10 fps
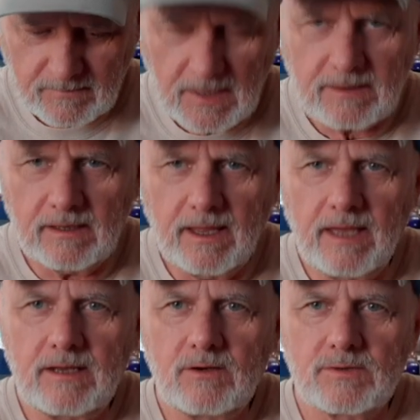the
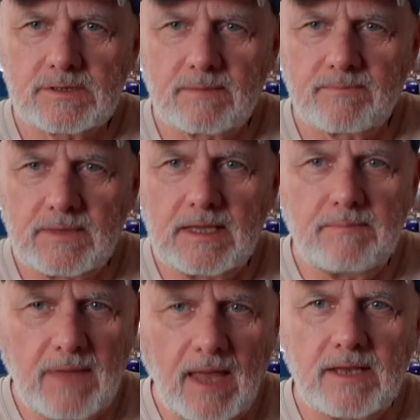lady who was the, the
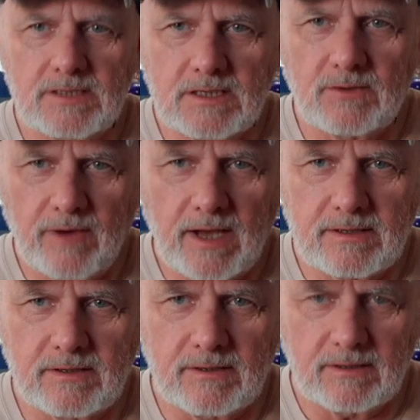managing
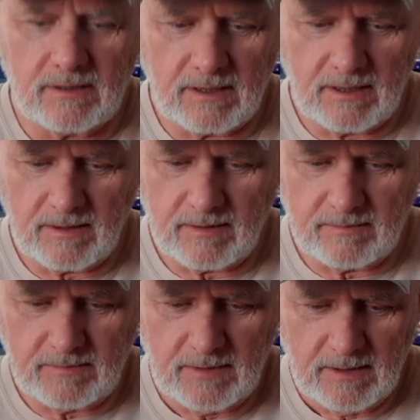director
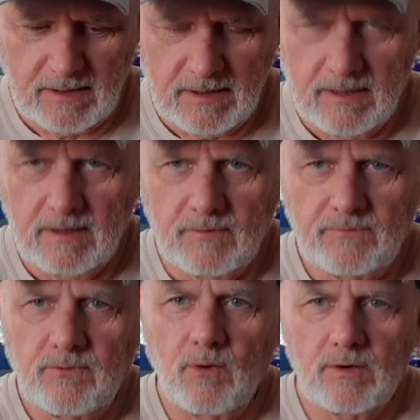um,
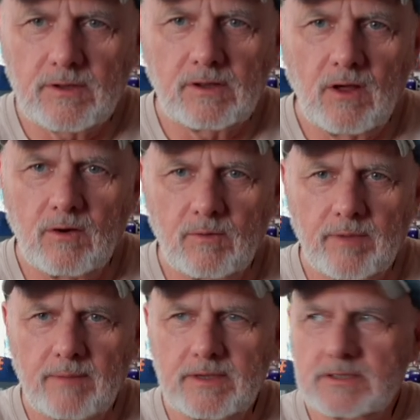for the Globe.
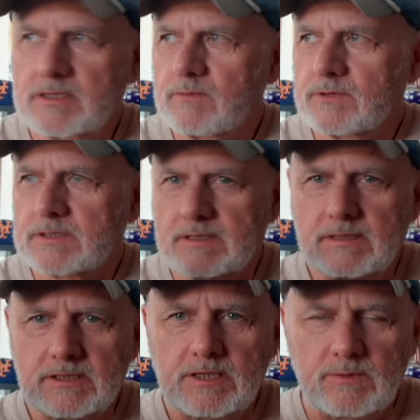I mean, she was
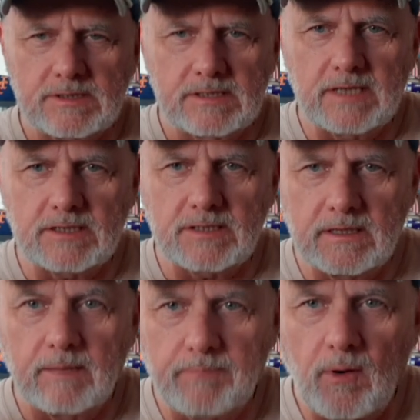she was essentially
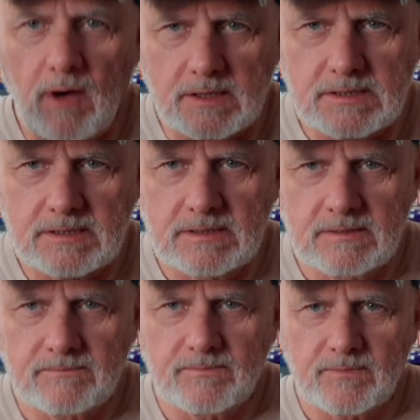the boss
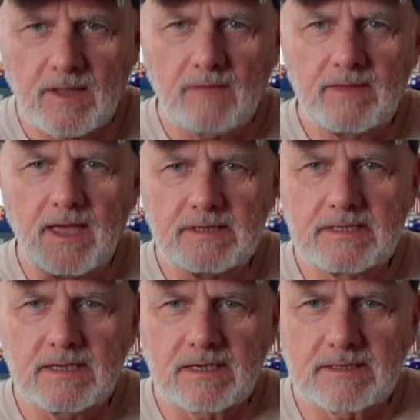of the
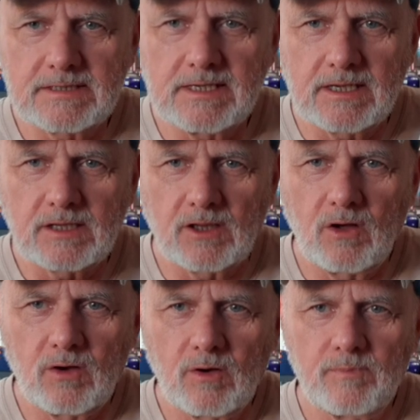AT&T
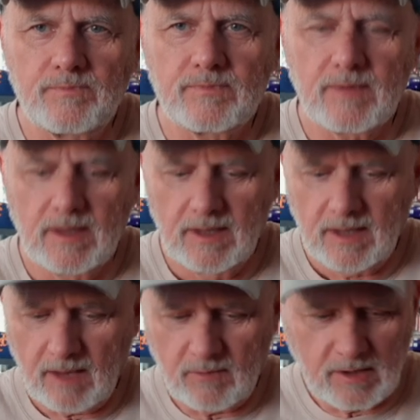Globe.
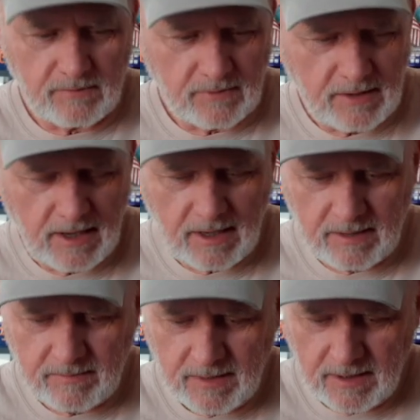I won't give her
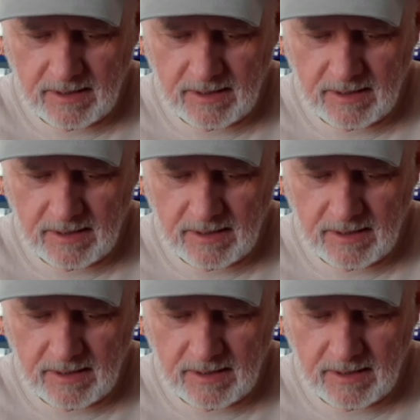name,